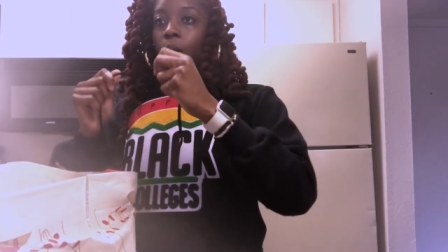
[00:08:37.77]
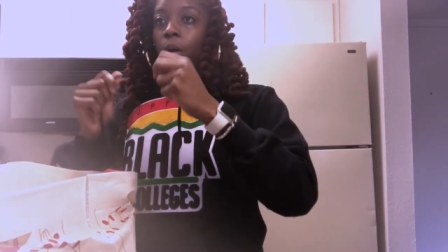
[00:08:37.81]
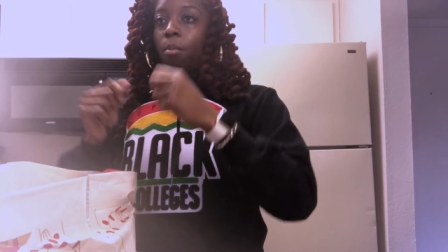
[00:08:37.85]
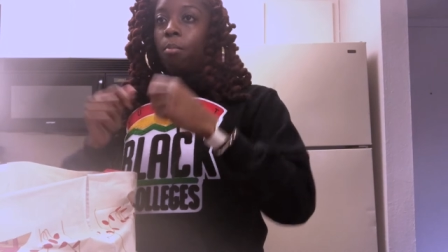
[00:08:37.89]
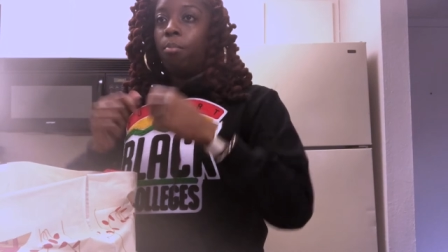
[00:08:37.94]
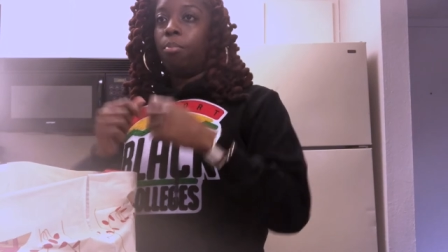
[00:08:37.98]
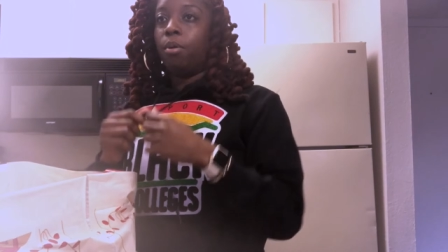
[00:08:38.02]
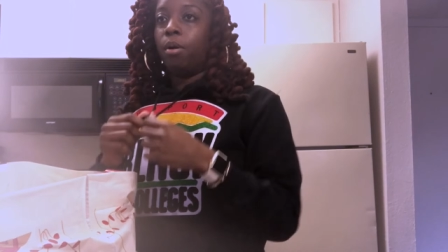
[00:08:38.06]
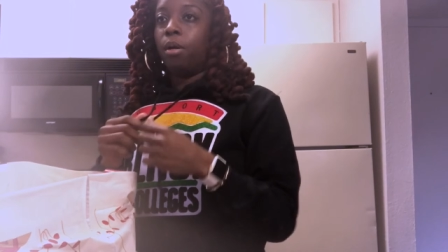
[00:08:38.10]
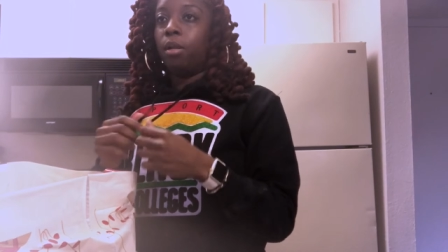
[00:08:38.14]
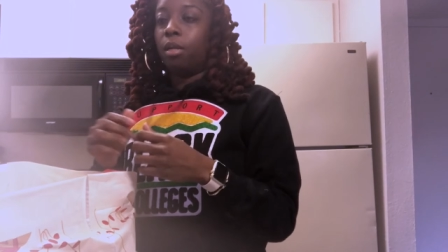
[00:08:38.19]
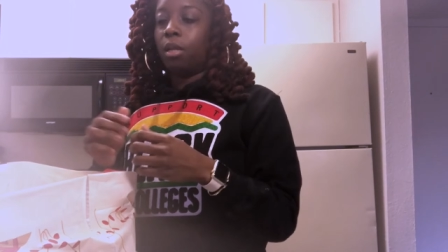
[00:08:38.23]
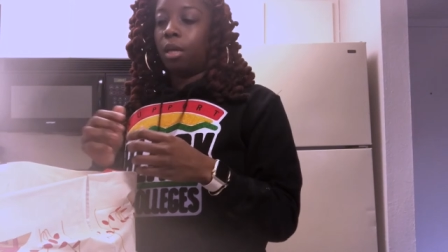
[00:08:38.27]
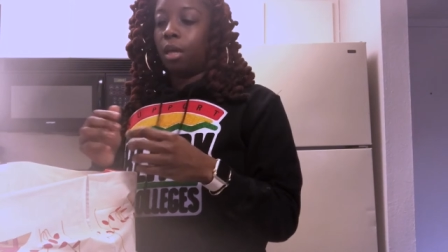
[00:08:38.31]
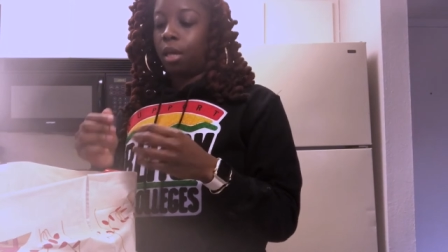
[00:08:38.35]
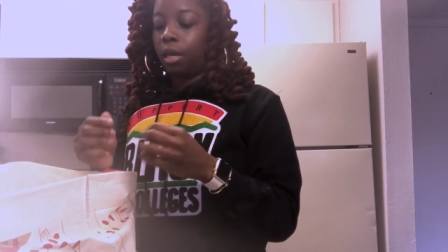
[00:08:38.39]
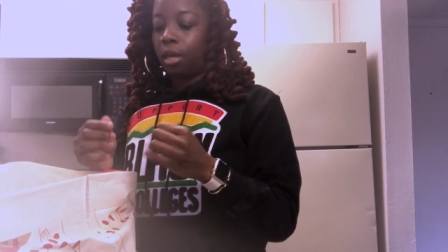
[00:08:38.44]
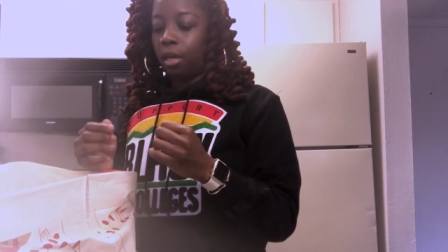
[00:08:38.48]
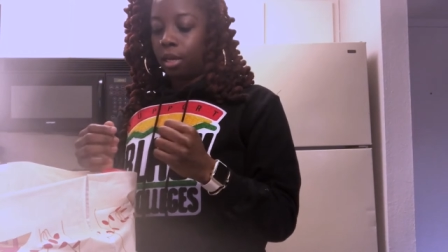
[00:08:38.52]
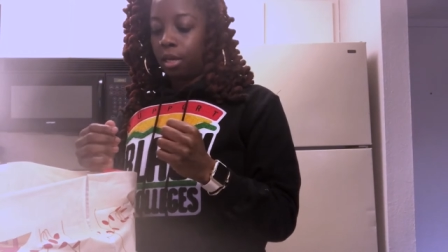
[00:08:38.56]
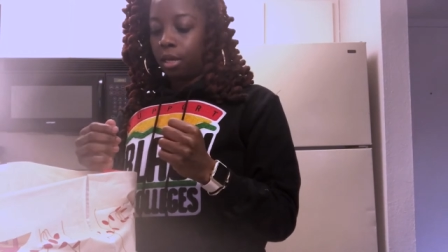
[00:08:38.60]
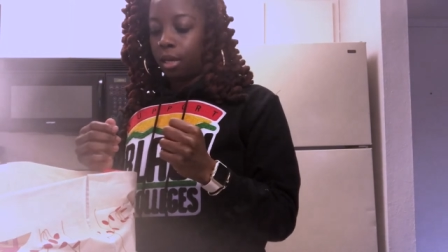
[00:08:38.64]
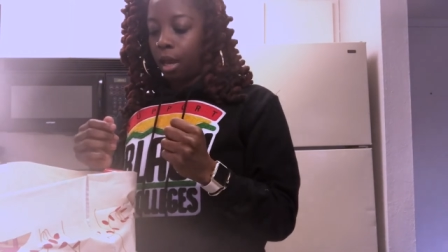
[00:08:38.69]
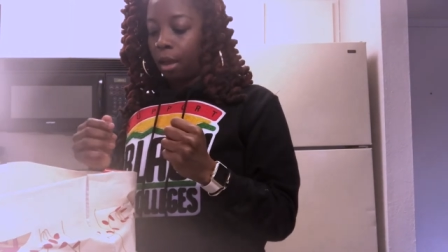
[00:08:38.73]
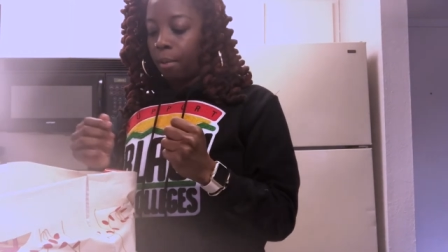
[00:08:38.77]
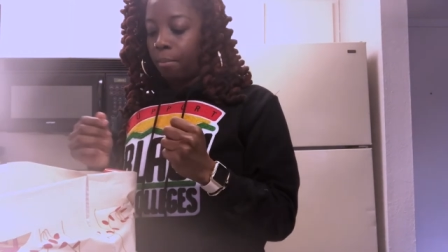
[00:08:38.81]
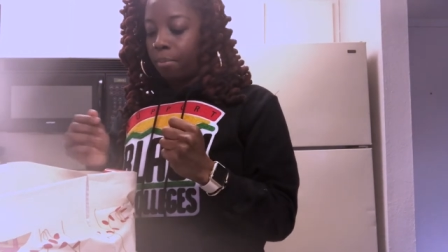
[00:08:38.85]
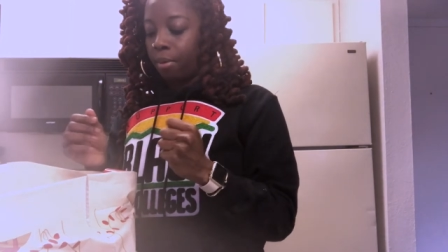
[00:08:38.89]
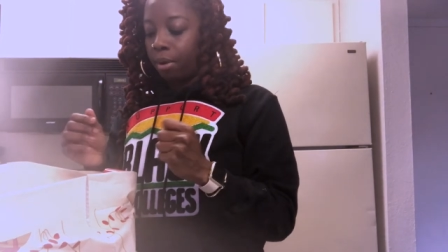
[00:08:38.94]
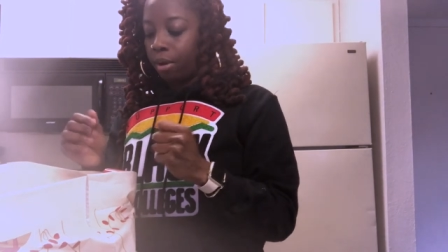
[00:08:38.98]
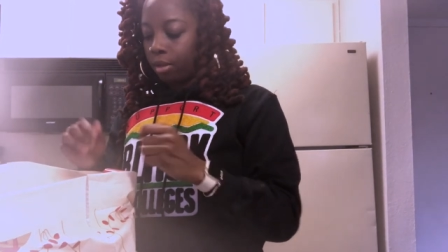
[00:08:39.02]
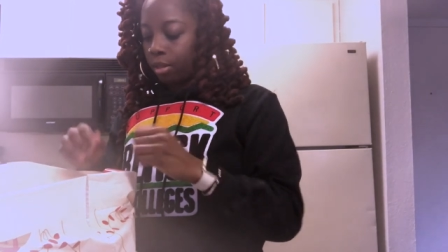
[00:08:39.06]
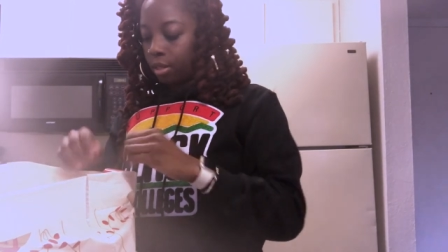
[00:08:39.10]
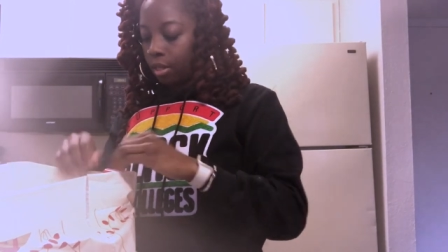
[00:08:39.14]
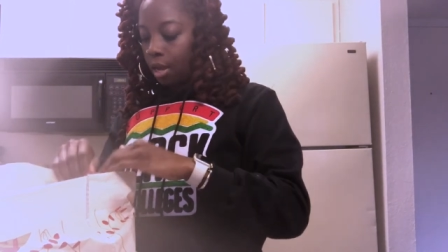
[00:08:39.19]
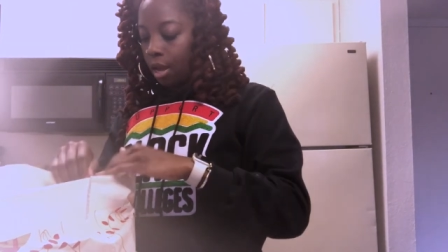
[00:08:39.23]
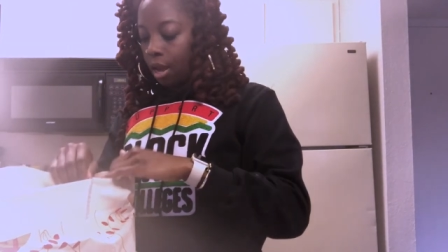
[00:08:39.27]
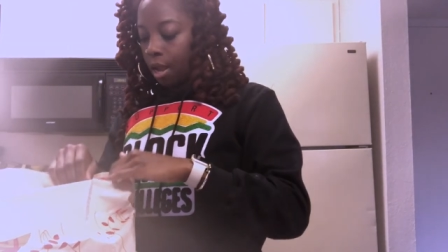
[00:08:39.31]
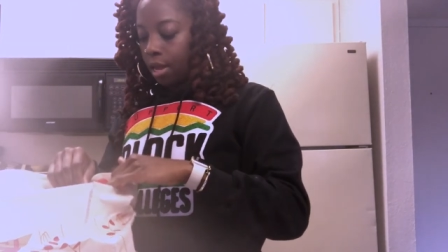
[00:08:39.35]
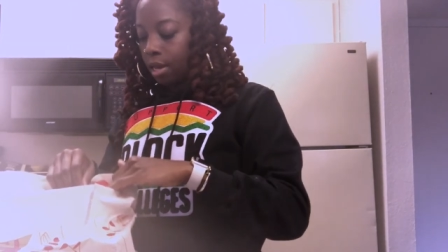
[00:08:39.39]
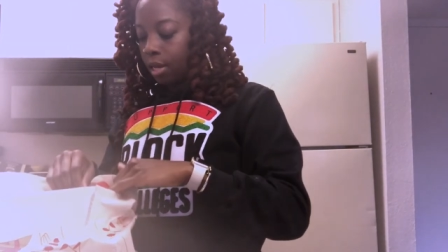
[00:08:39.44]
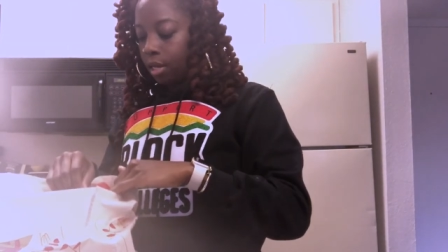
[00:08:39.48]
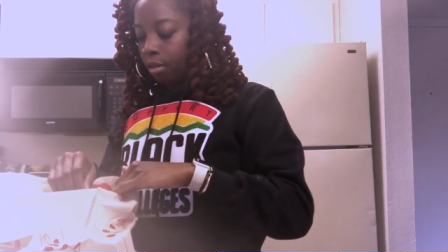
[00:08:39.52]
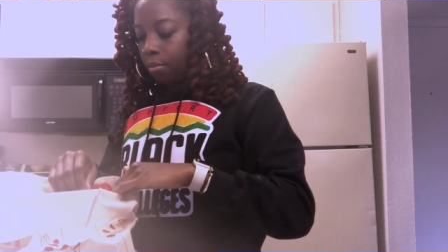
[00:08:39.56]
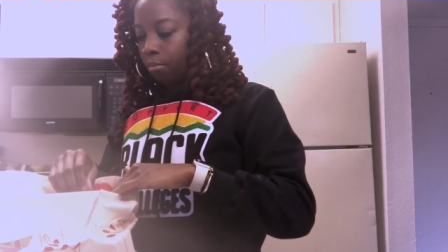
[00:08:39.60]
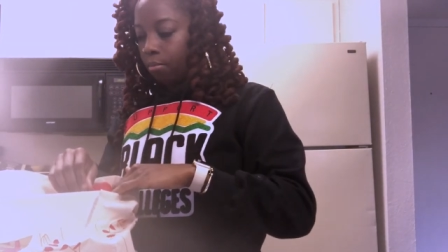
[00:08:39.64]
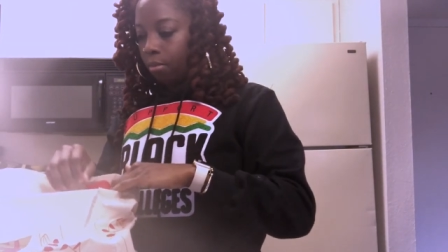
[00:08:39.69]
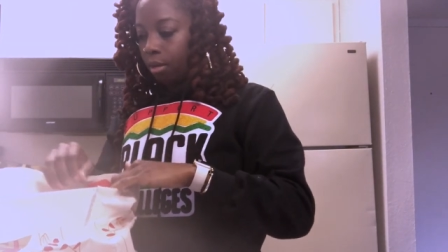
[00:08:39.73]
but like I barely got
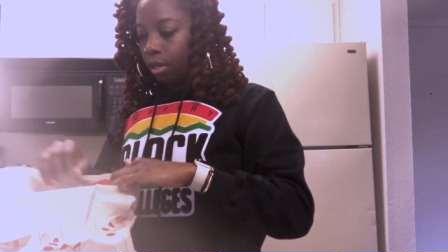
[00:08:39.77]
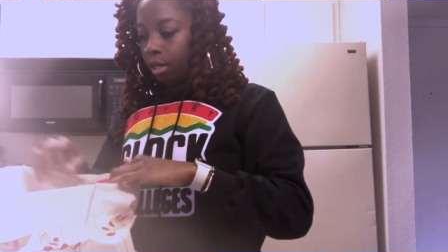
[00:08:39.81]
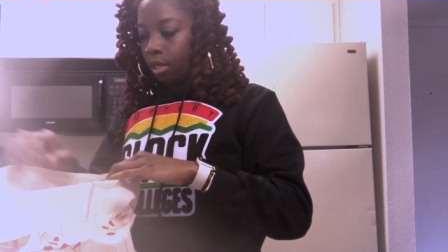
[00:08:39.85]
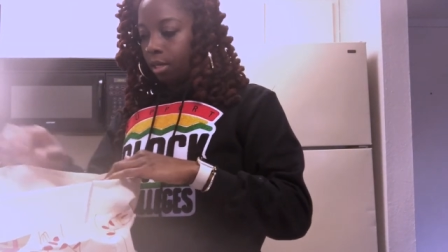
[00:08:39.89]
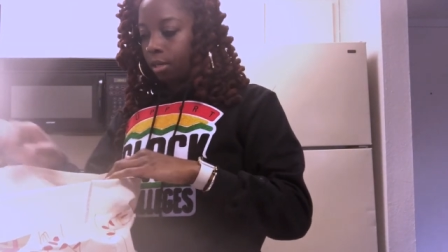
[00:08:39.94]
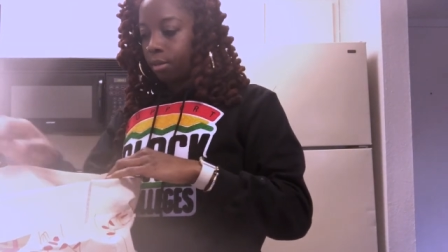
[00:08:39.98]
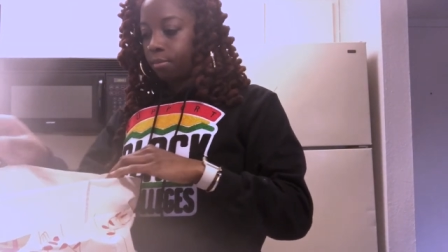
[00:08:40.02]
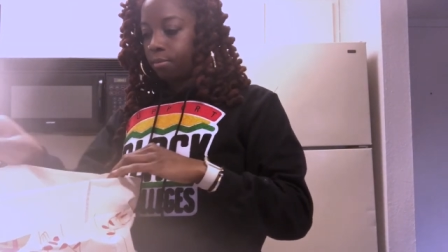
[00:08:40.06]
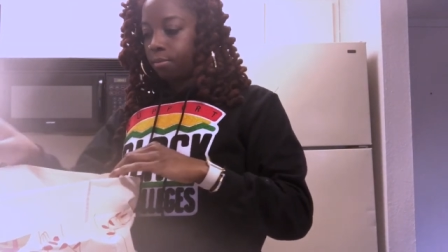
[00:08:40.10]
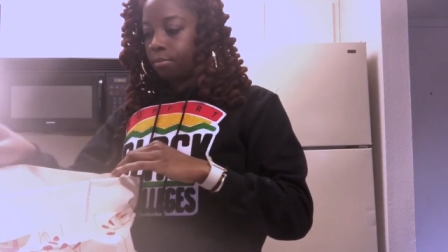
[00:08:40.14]
any meat.